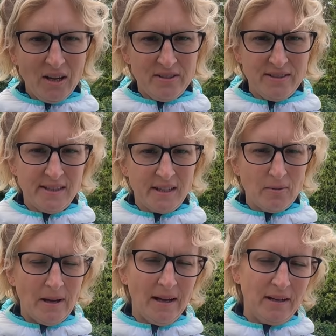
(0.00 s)
I was just thinking
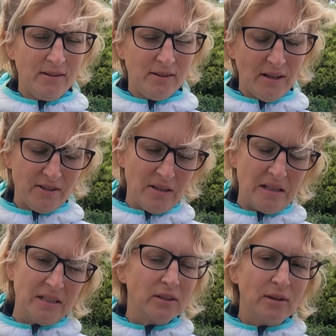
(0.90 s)
about how I do
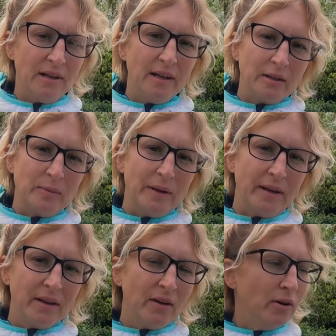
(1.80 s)
actually quite like
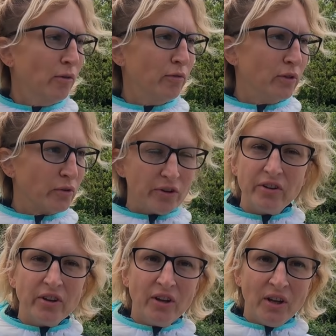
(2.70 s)
being off the
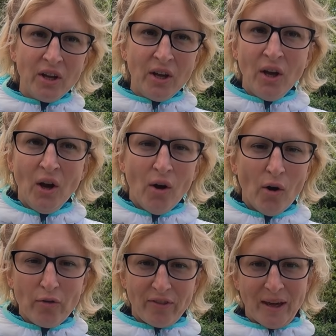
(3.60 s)
grid,
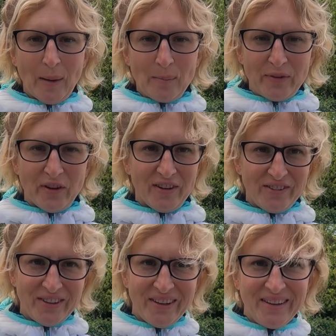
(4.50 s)
off the
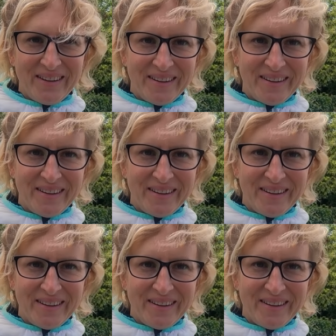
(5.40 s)
campsites.